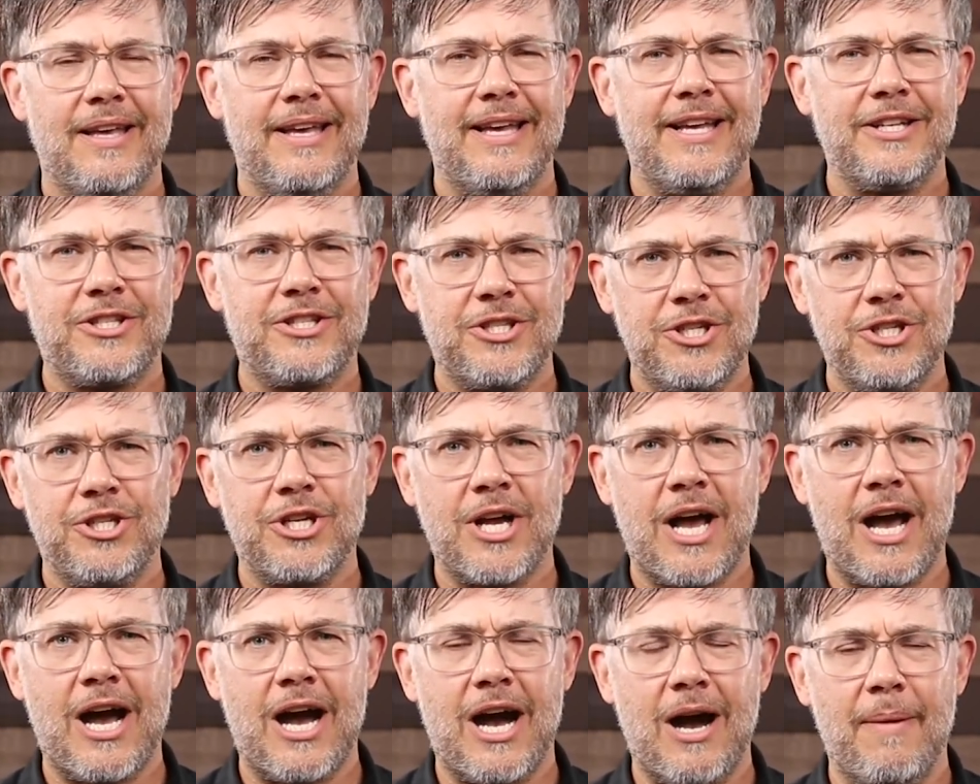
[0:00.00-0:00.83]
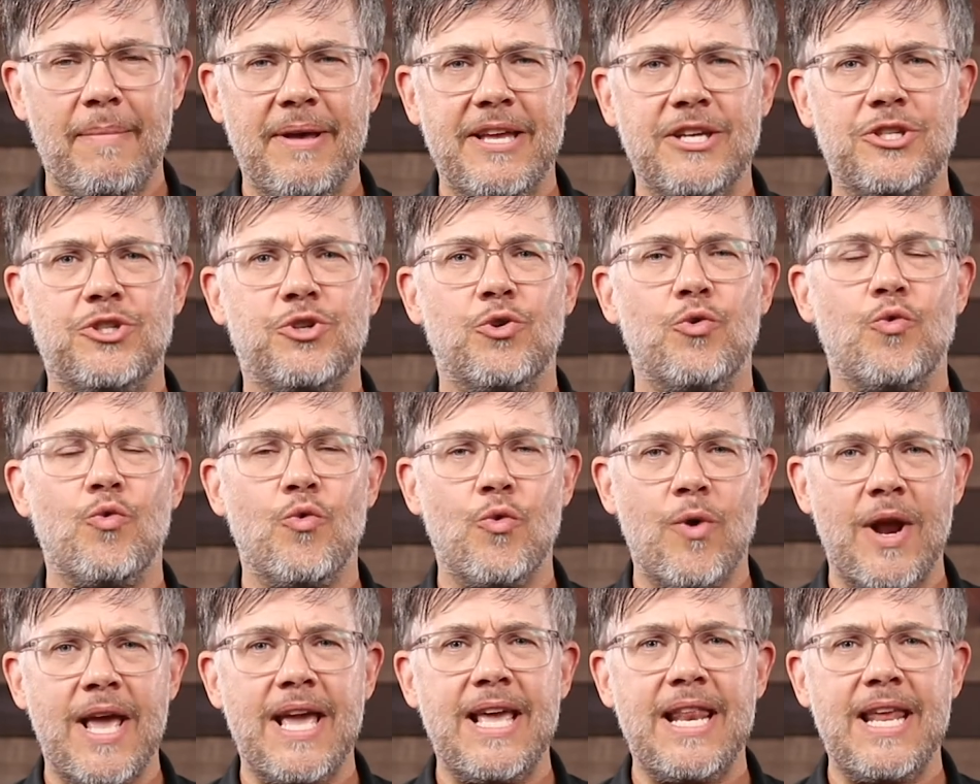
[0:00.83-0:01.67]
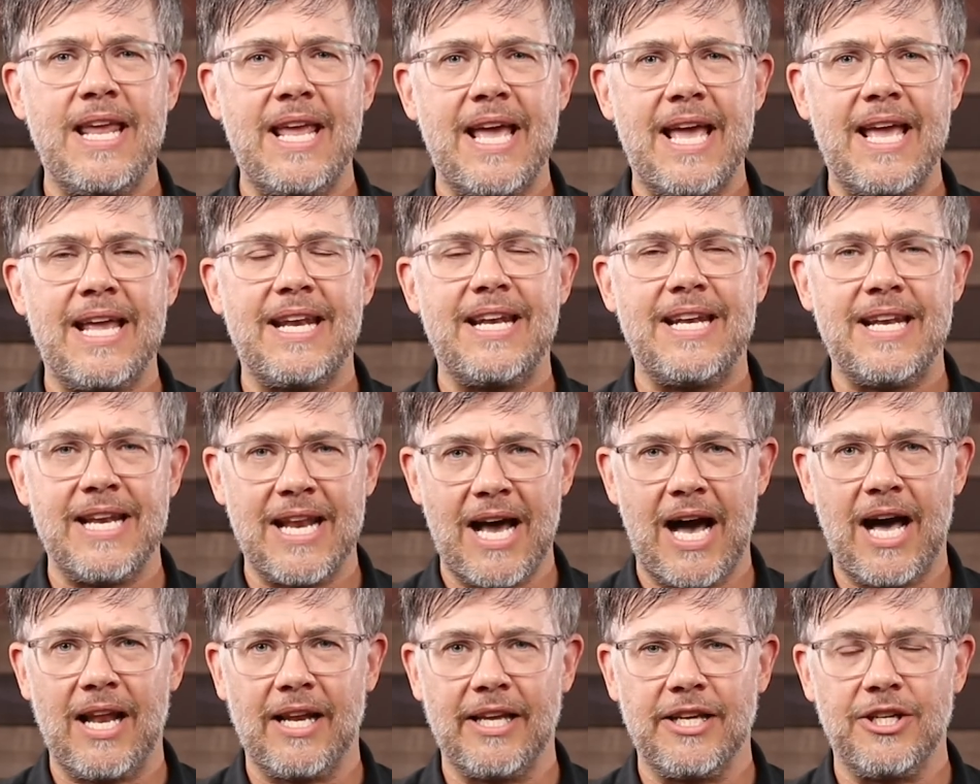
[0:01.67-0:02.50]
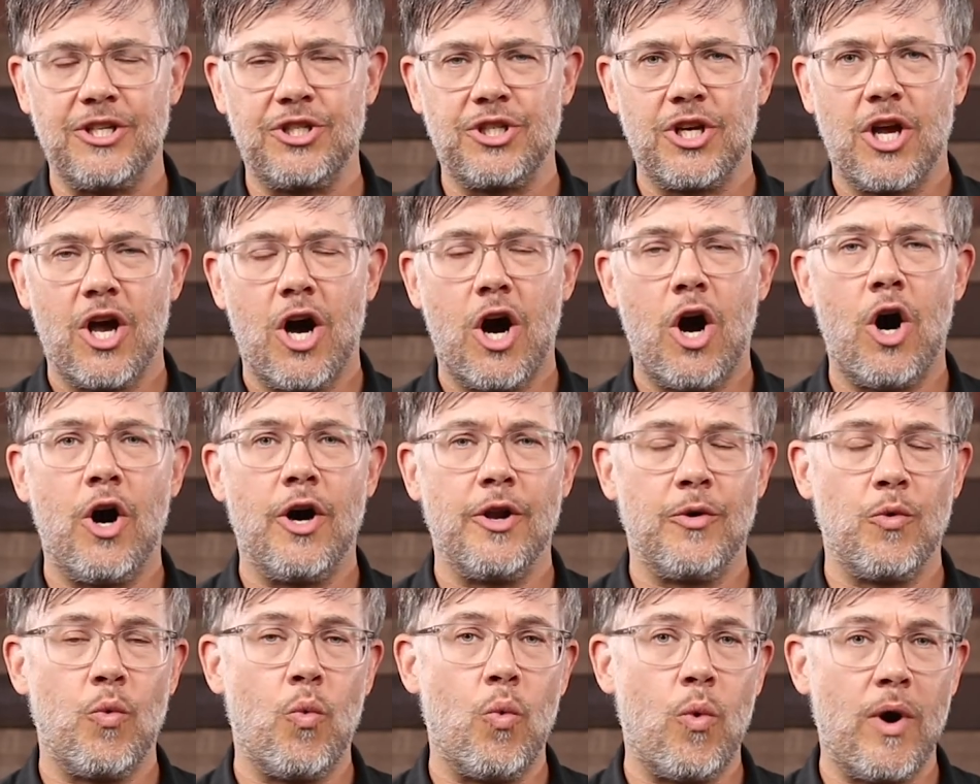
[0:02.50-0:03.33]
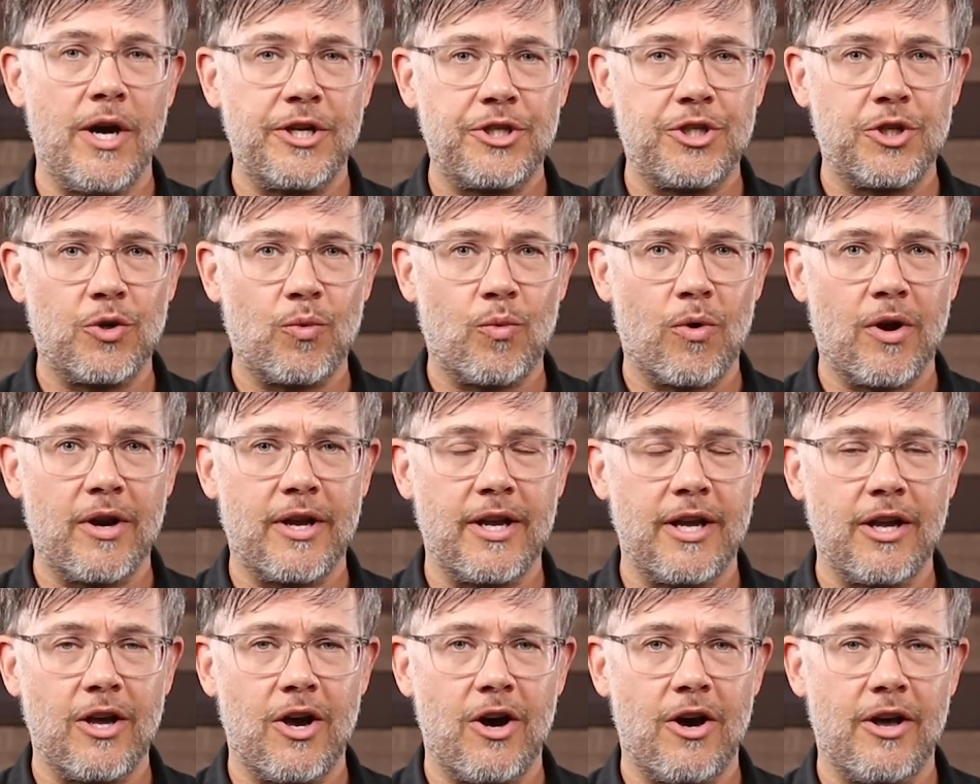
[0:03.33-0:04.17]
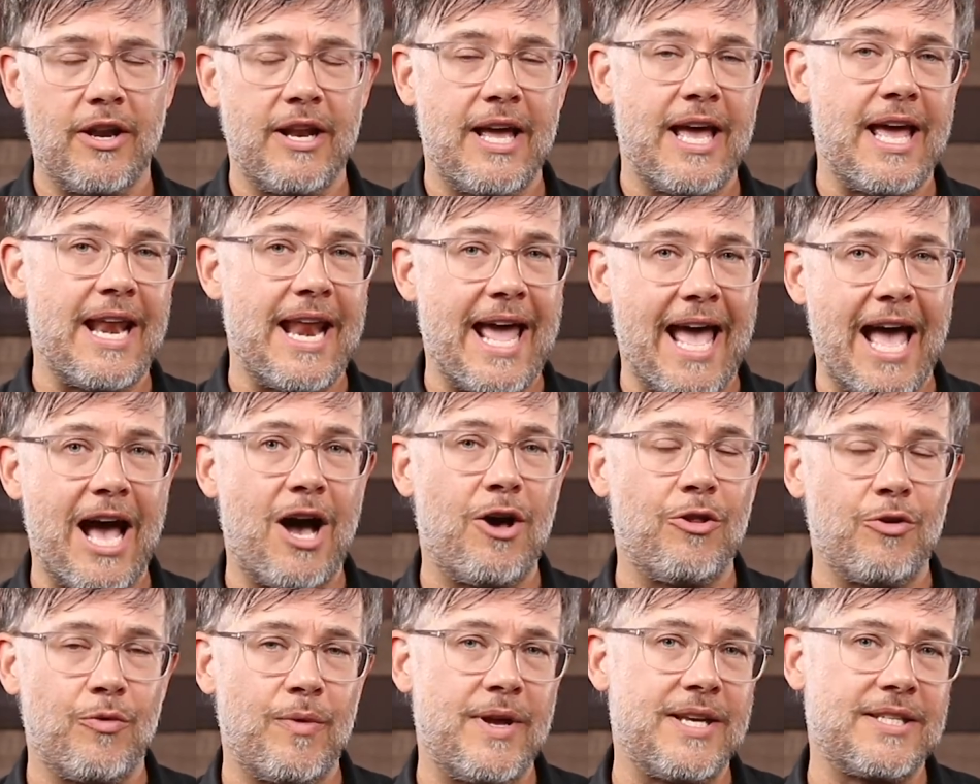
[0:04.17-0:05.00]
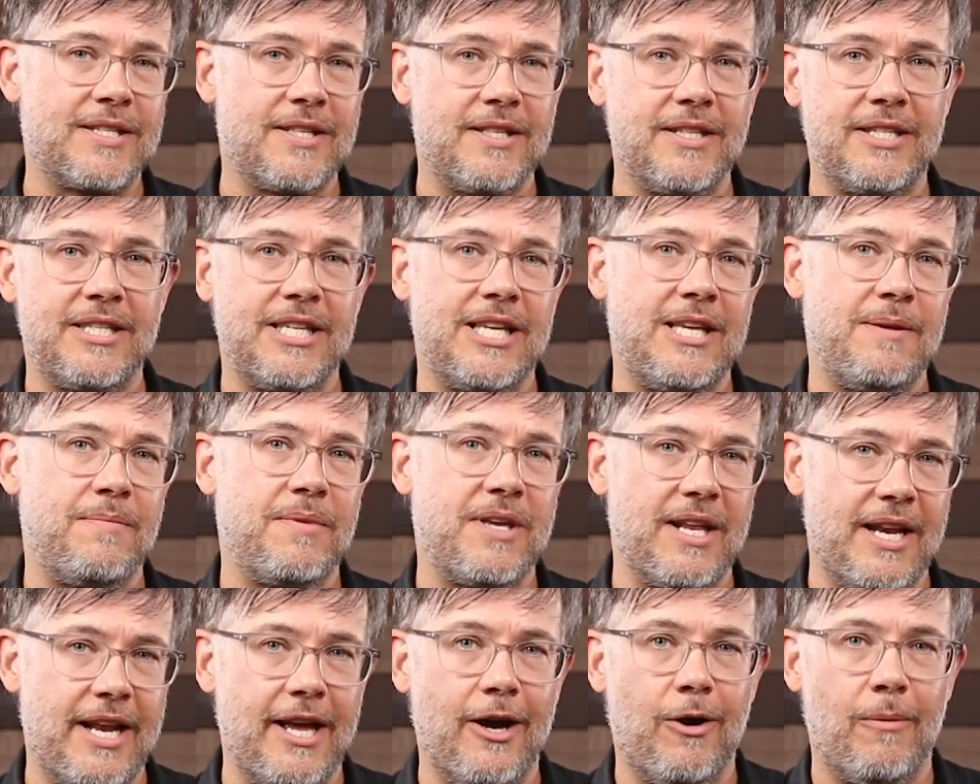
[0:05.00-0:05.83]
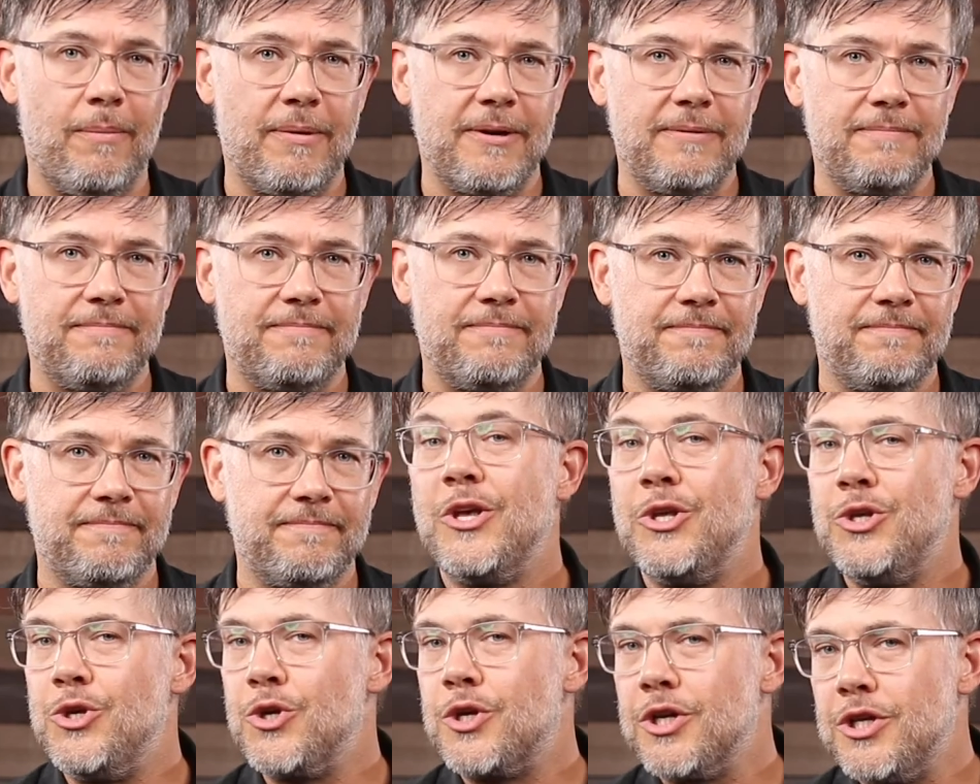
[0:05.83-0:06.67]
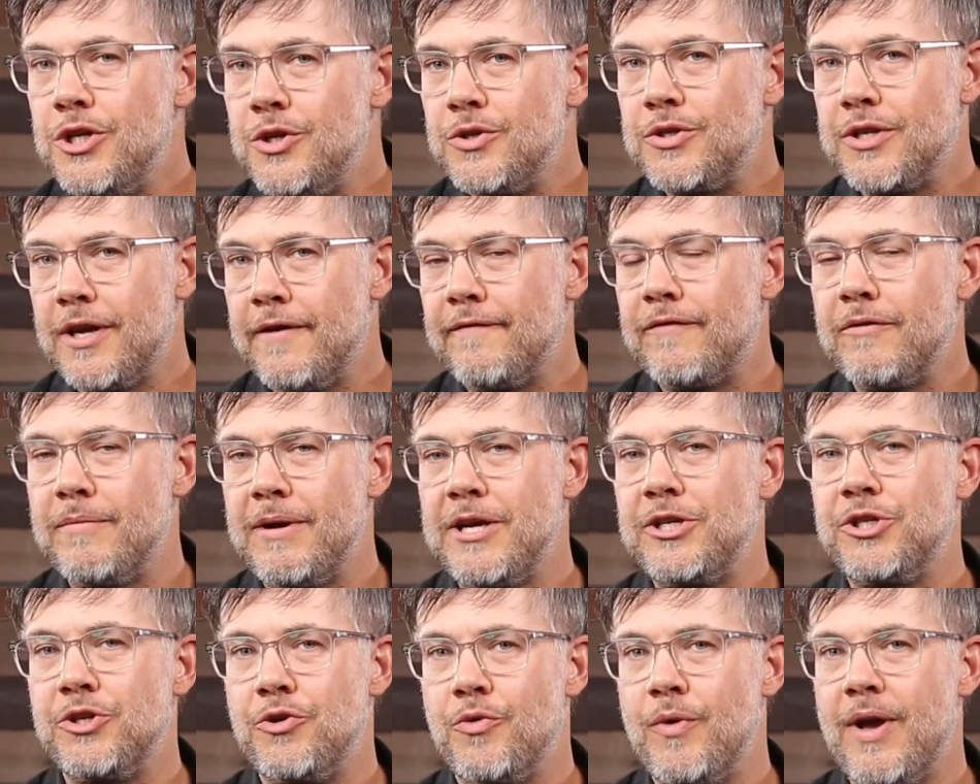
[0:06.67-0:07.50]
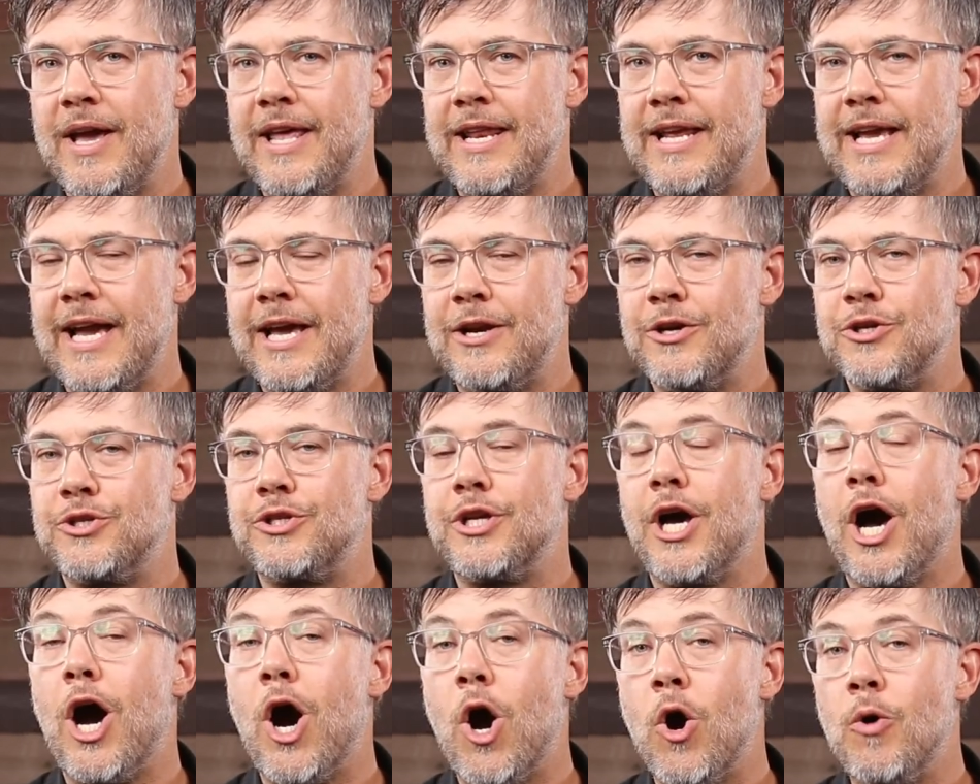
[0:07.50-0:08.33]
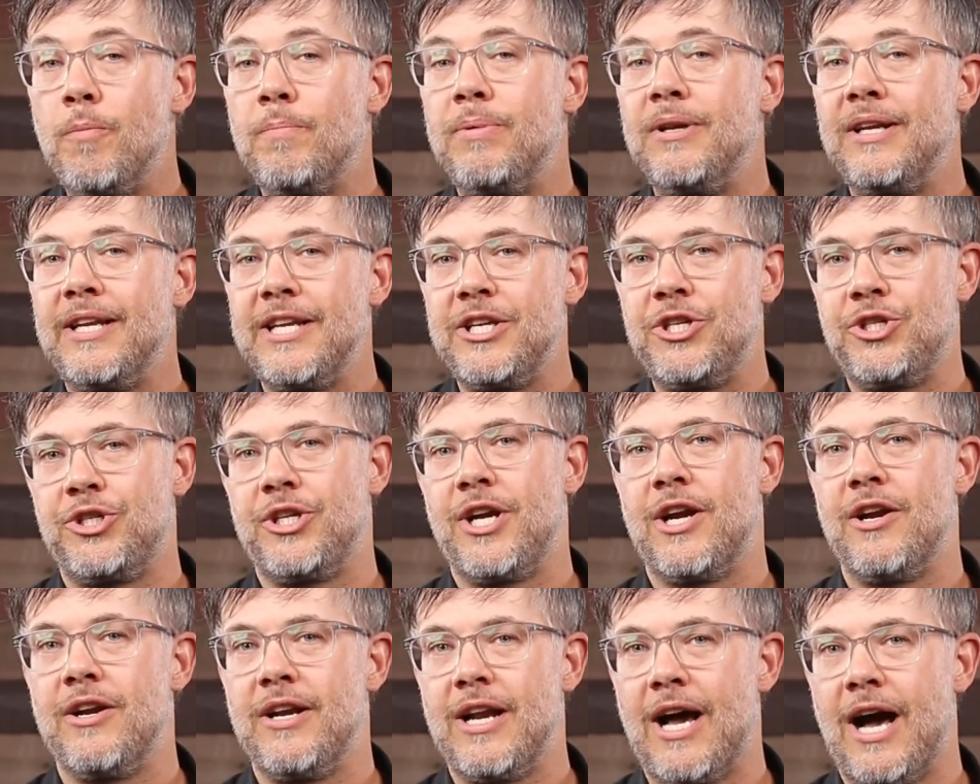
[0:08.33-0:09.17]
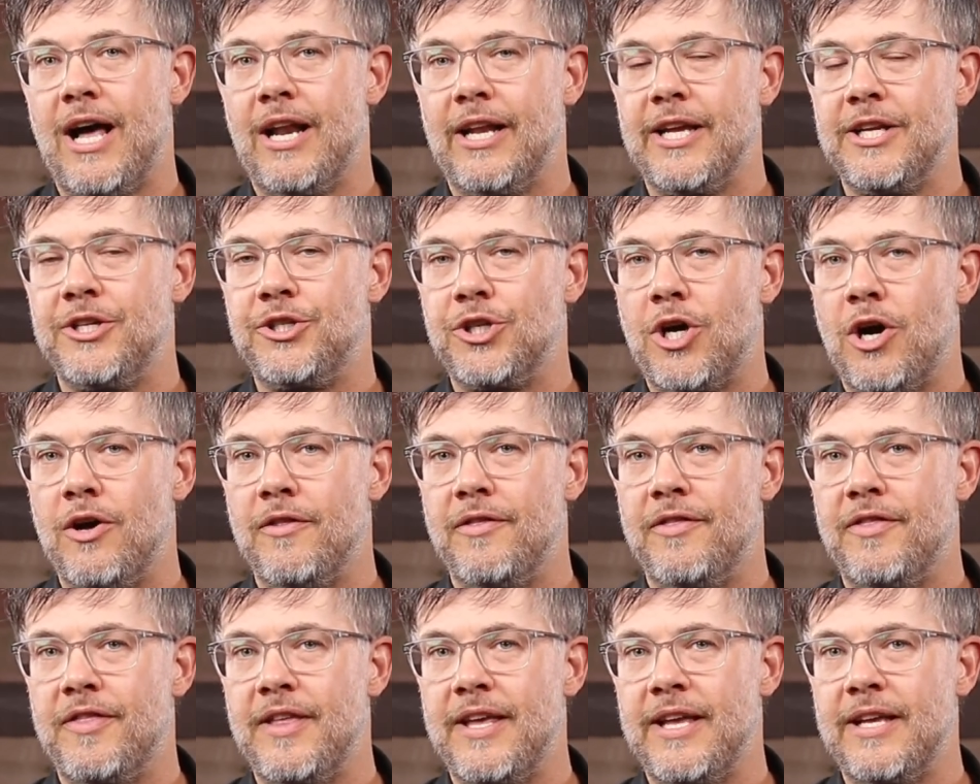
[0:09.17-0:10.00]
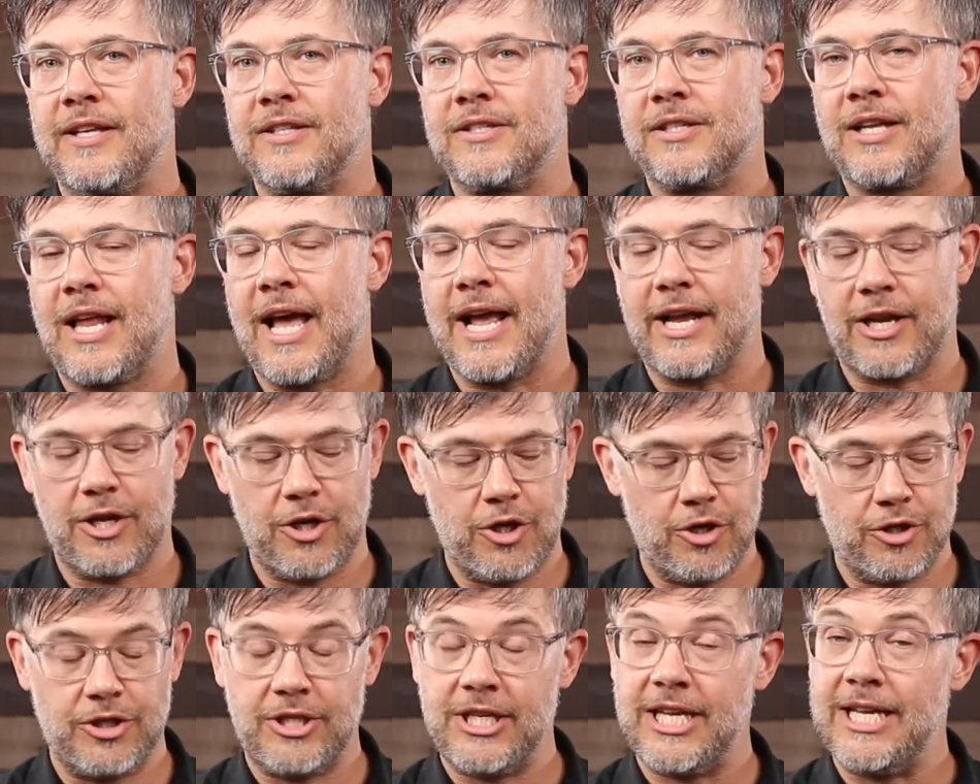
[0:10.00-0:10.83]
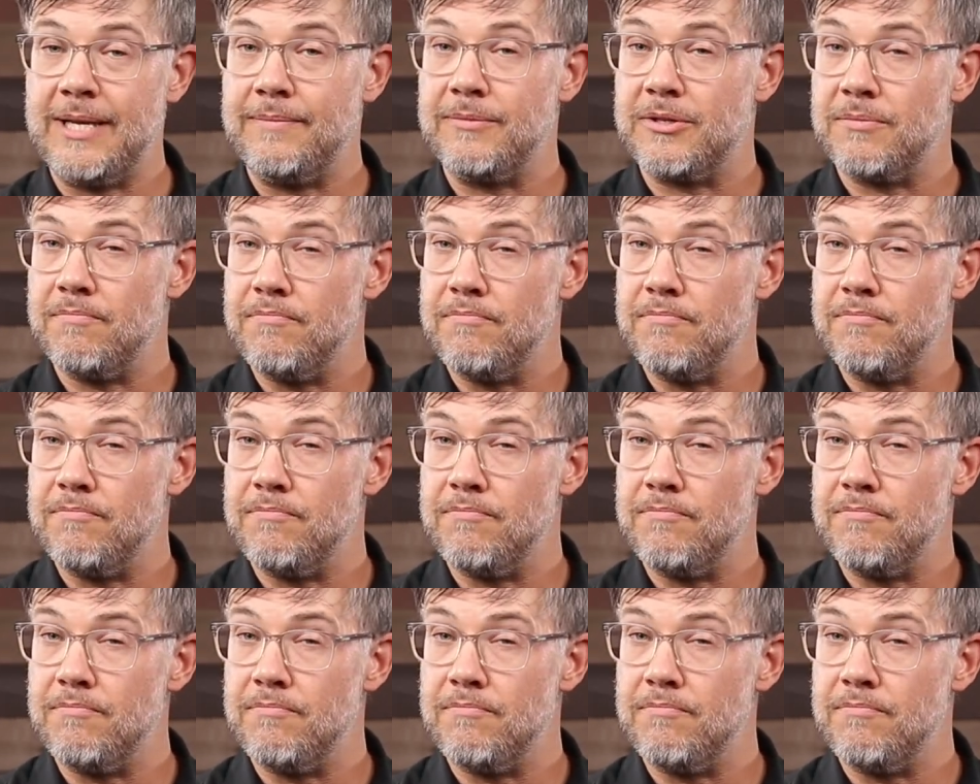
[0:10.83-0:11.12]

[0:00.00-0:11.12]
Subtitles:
Its job is to radiate knowledge on what you're working on and how the rest of the team can help. You can use information radiators to openly share knowledge on things like your team's